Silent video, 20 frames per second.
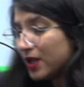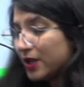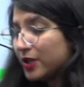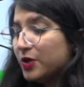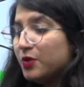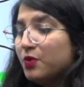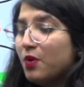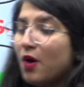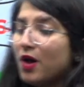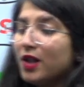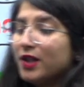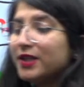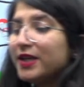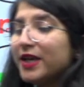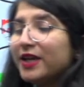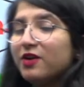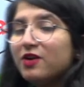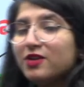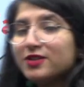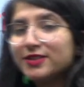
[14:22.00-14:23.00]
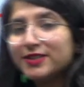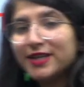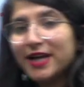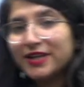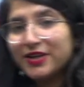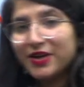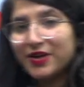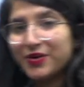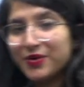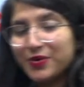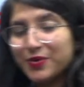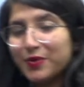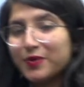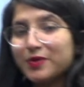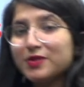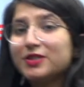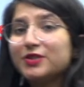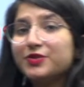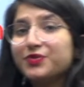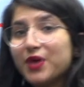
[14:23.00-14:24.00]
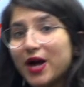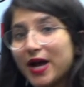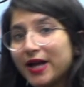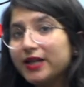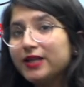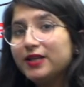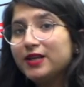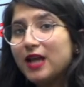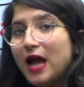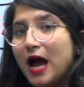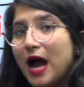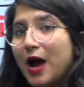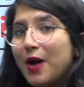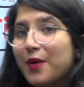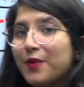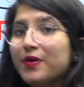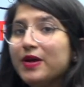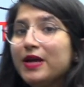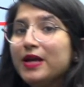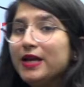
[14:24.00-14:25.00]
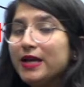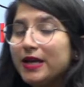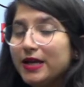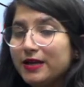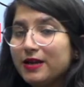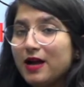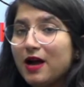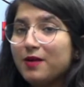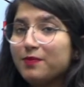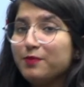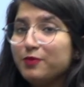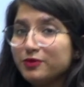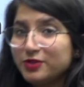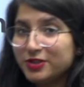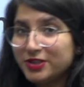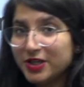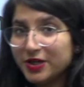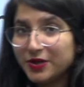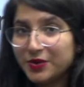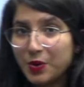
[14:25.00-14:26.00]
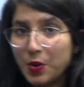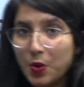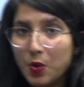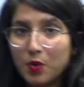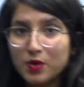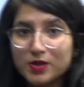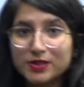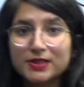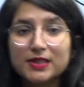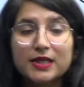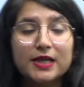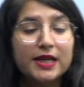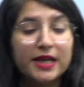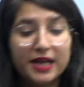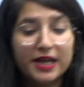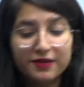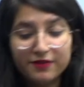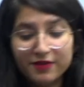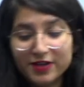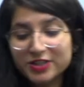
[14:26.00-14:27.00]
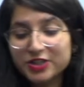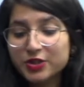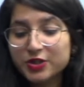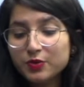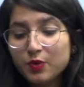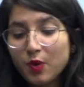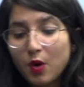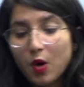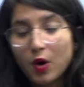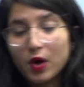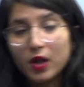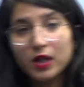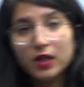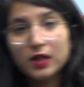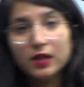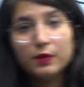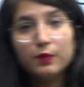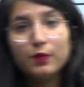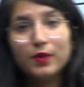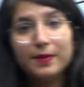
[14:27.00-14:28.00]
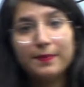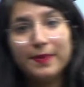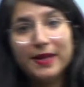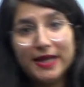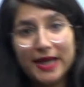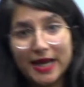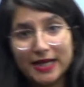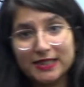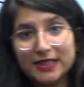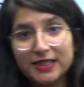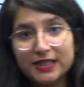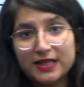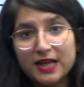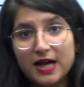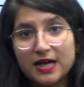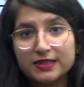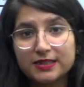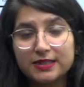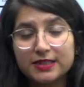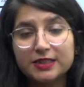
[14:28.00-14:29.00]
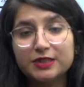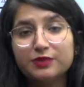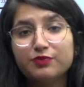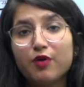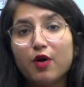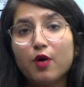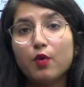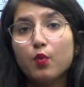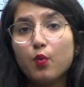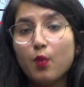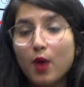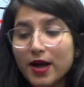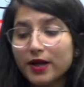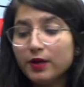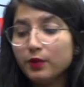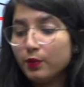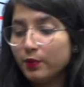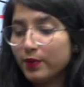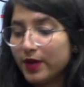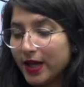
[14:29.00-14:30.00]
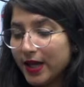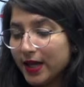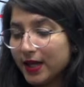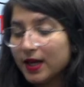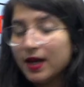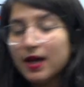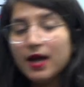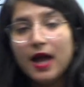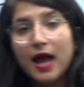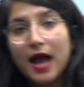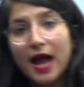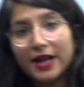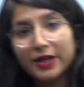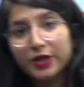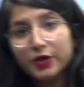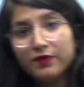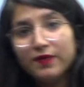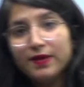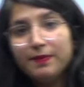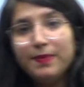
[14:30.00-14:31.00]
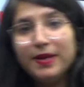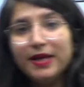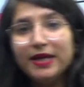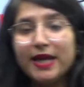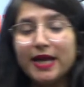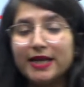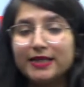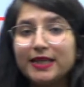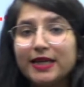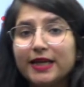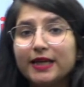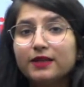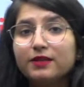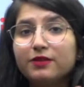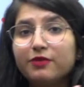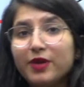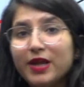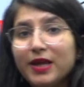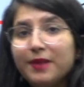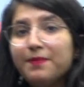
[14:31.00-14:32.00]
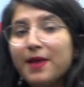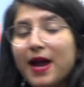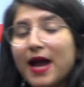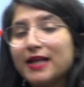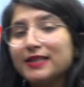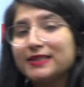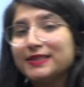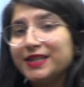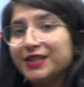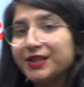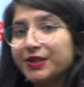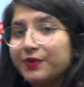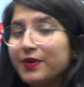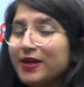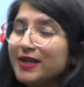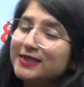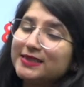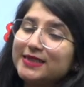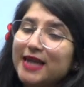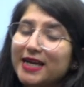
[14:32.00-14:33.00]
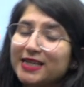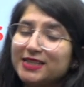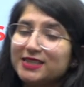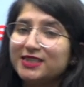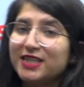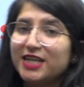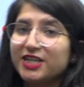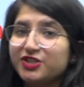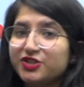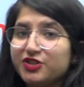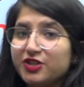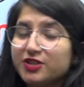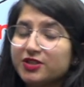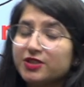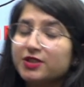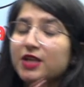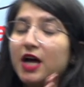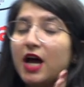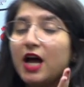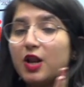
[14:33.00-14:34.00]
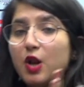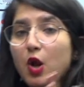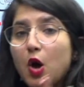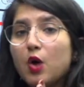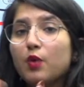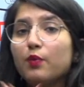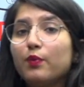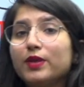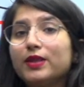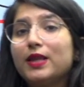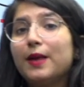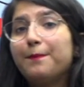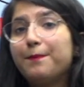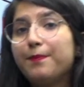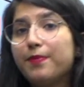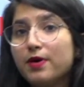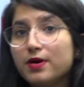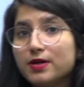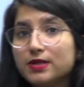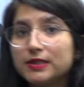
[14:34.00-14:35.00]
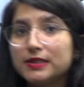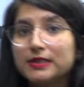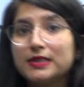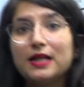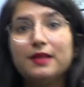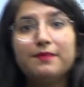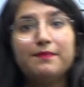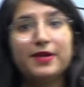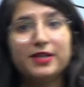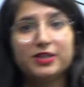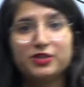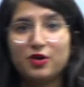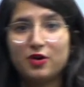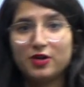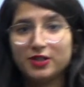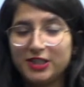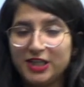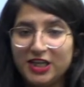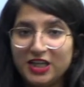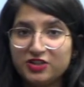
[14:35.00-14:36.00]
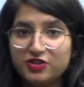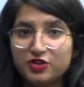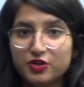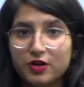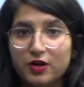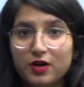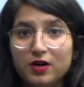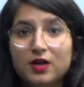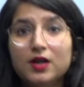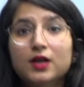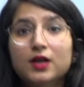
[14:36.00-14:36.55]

you all can also get enrolled right now in our booster course, in which you all will be getting classes for 1 week, and you will be getting 3 maths and 3 science sessions along with the personal mentor teacher,